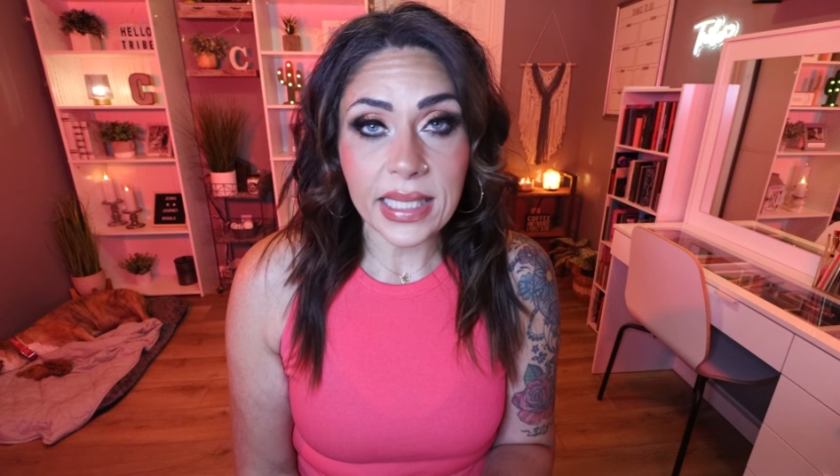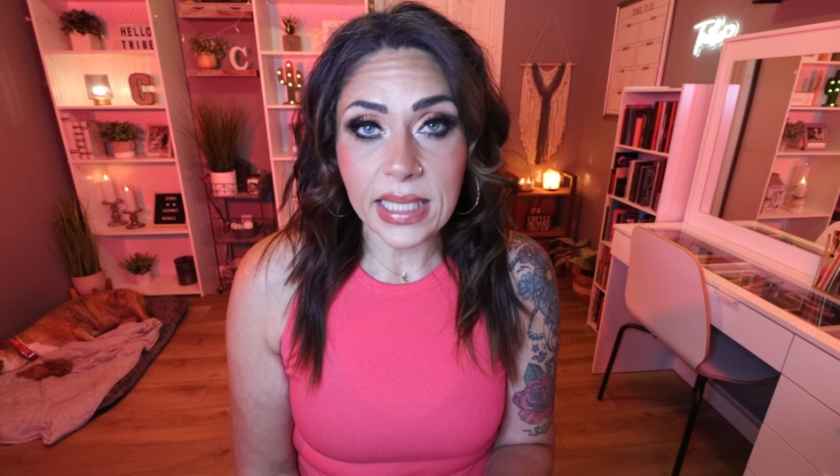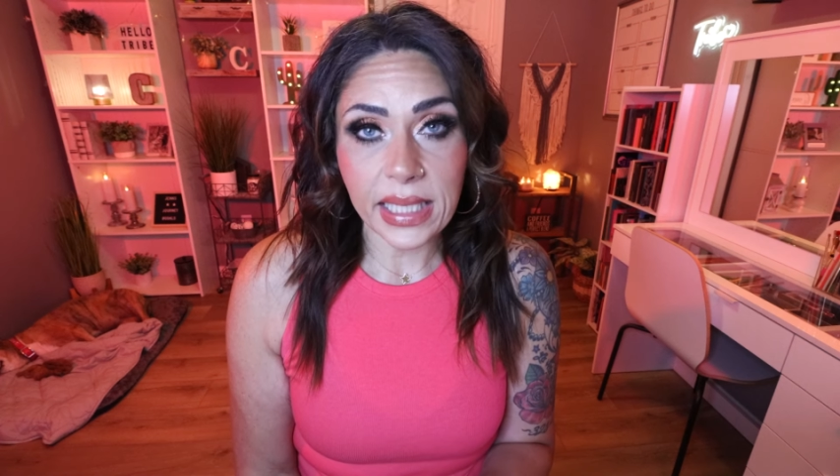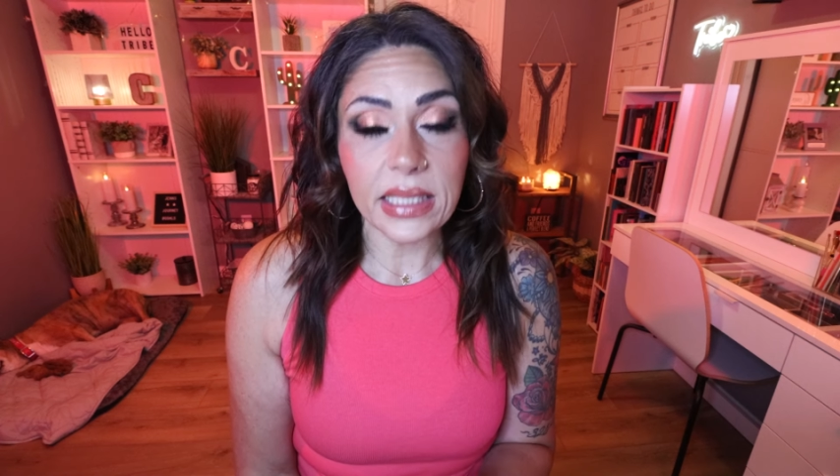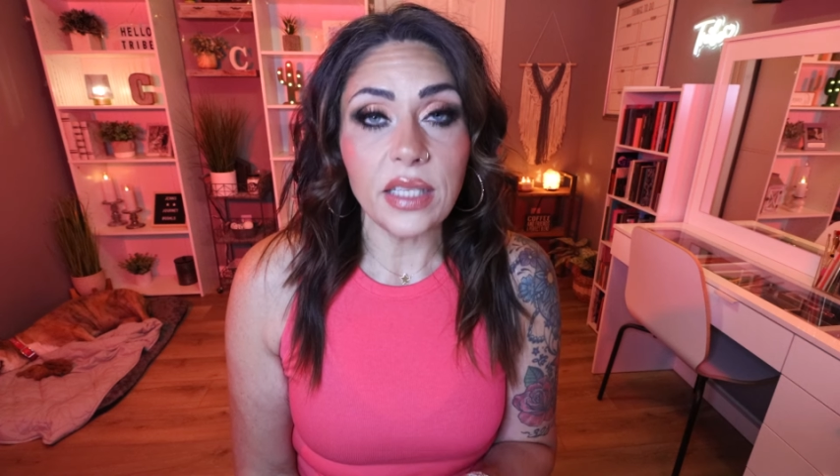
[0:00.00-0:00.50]

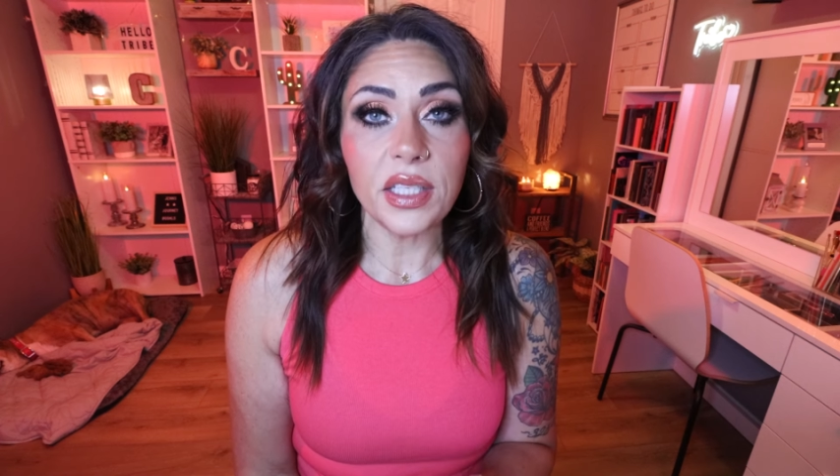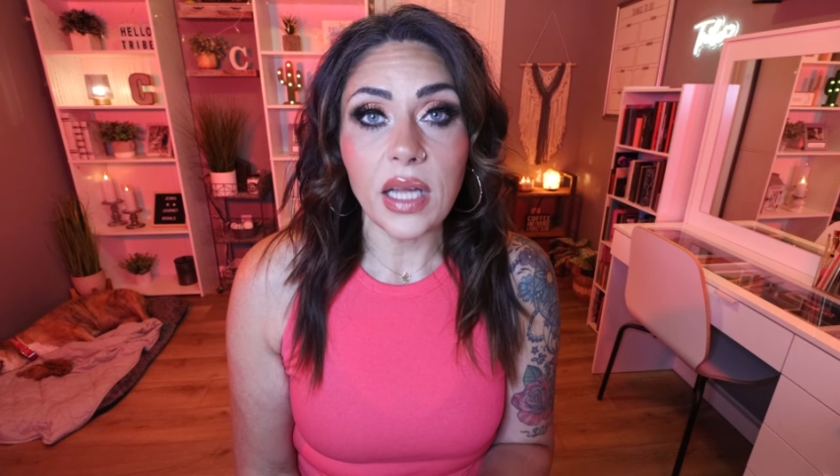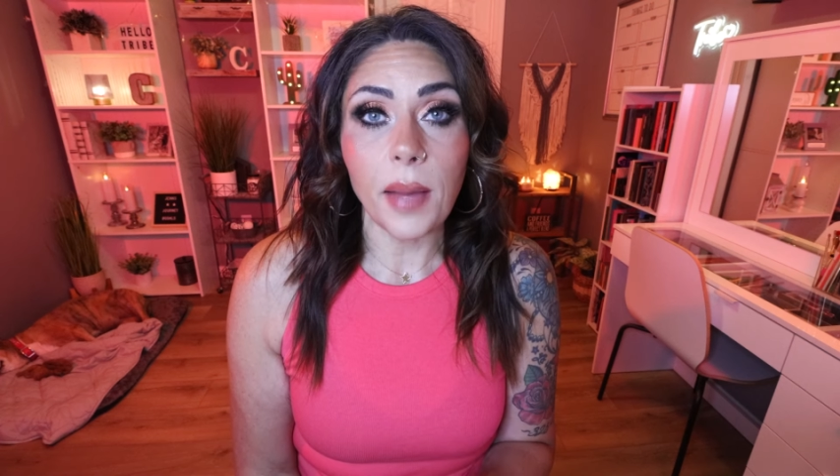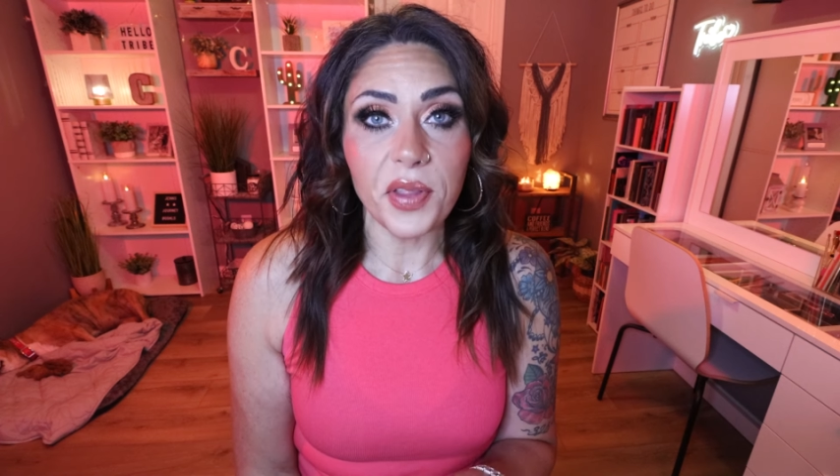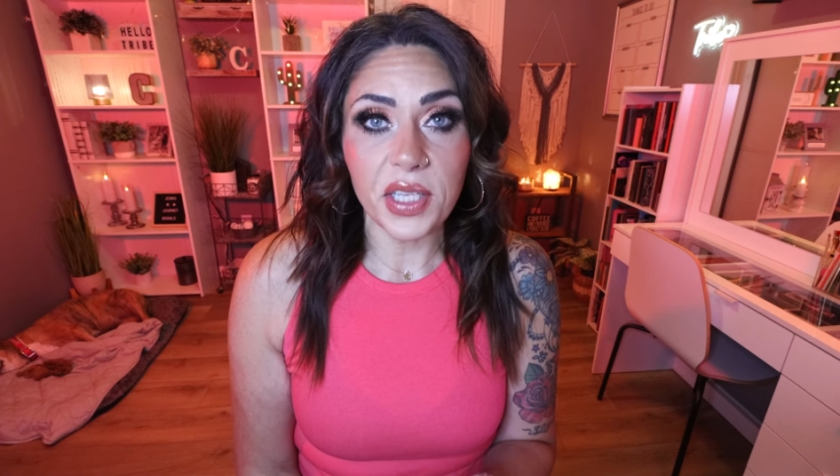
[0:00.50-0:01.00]
It's linked at the
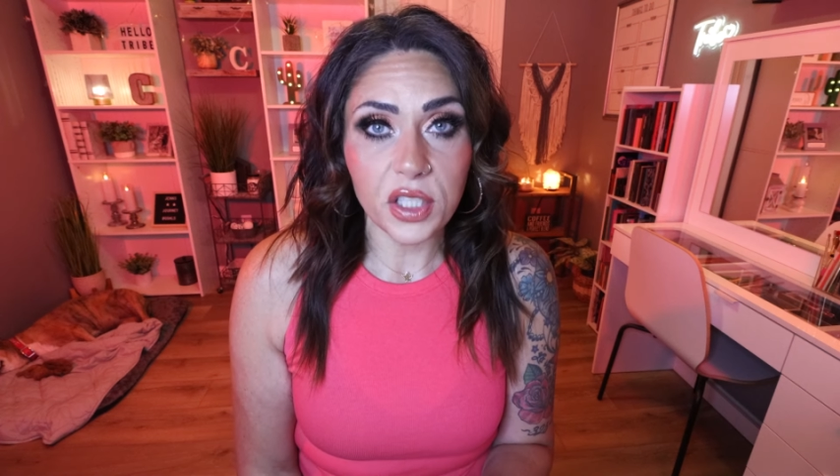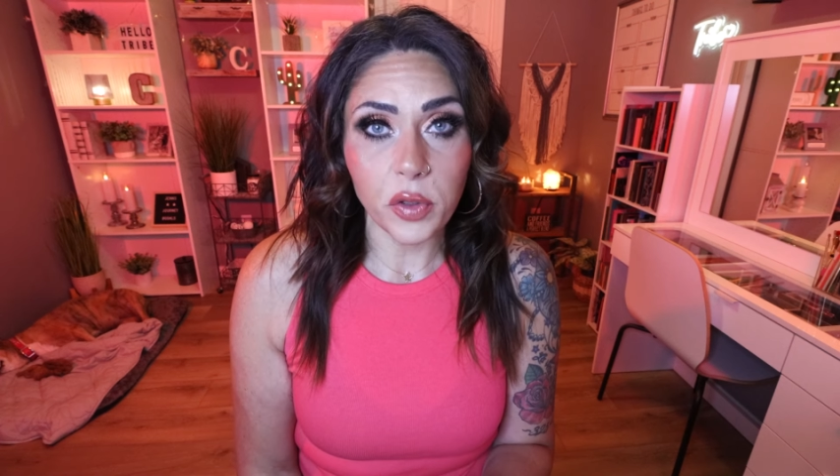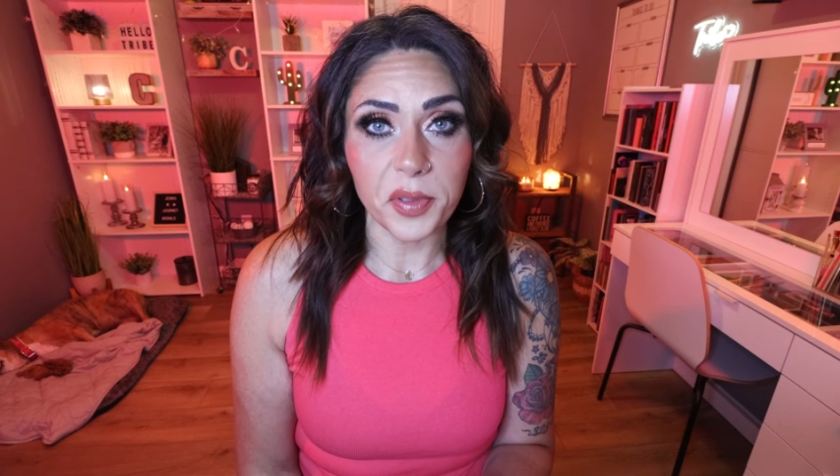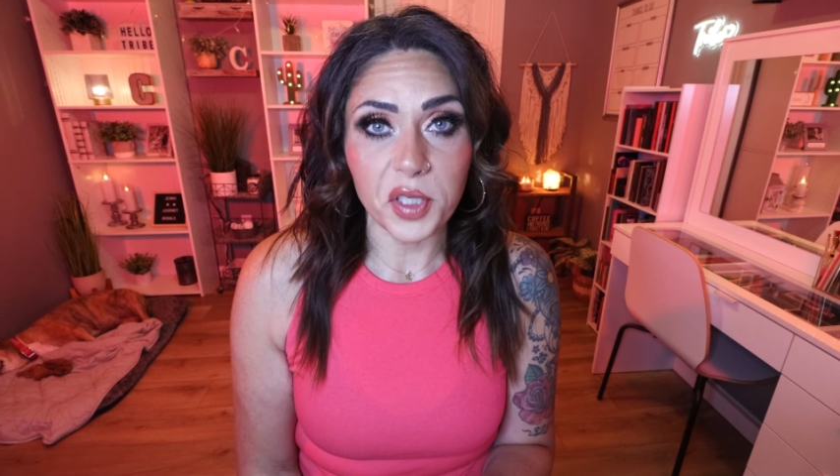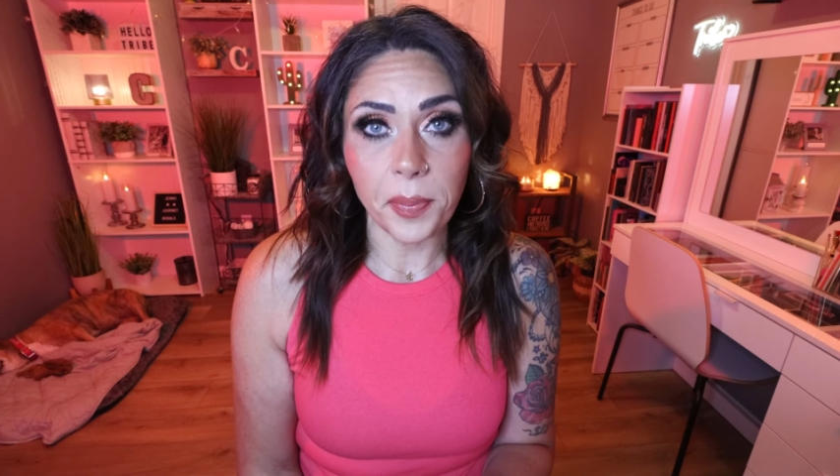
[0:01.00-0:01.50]
top of the
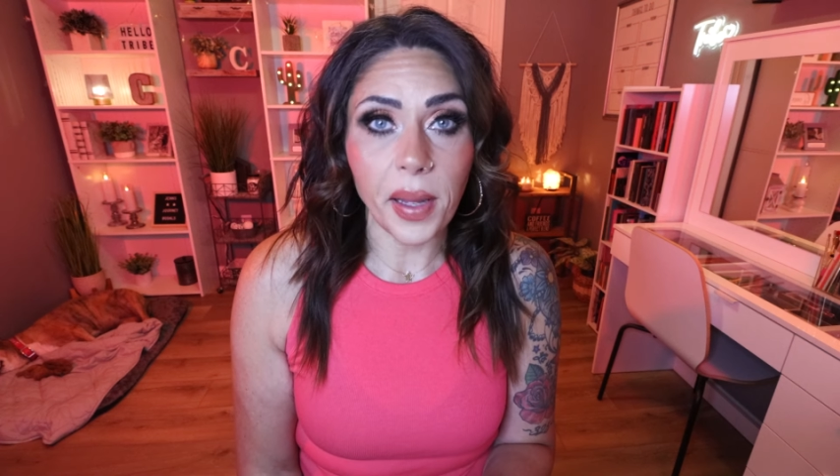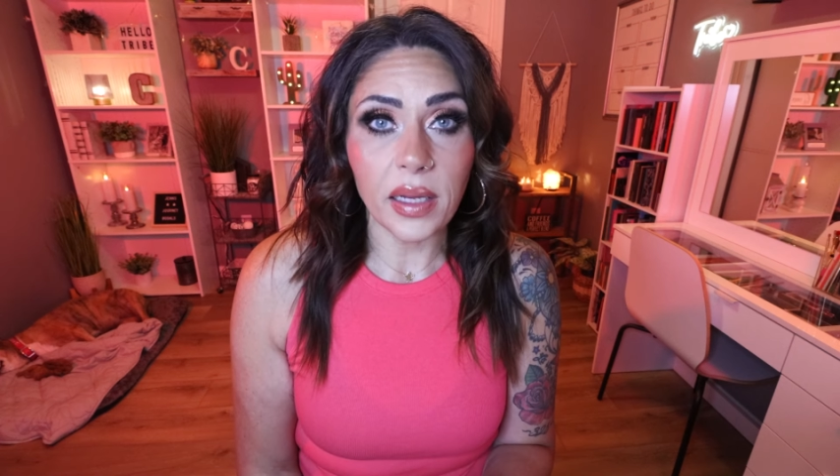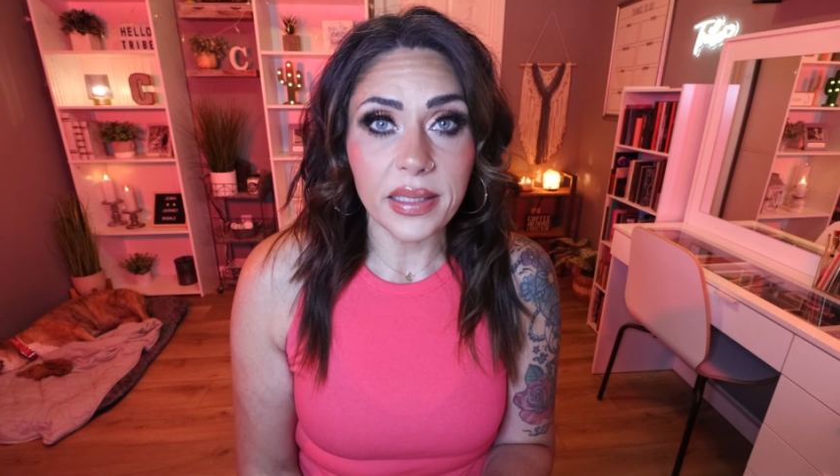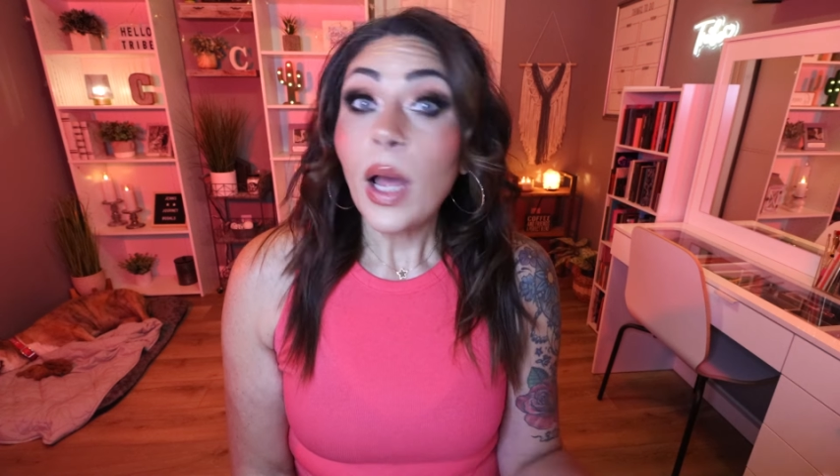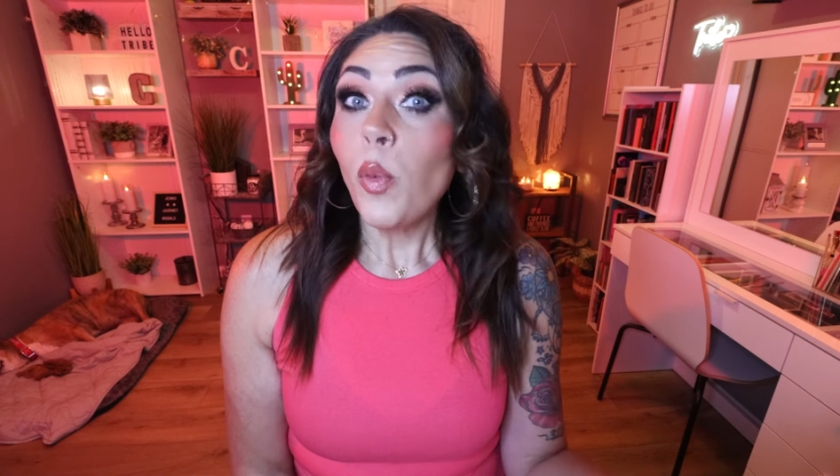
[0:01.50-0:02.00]
description box.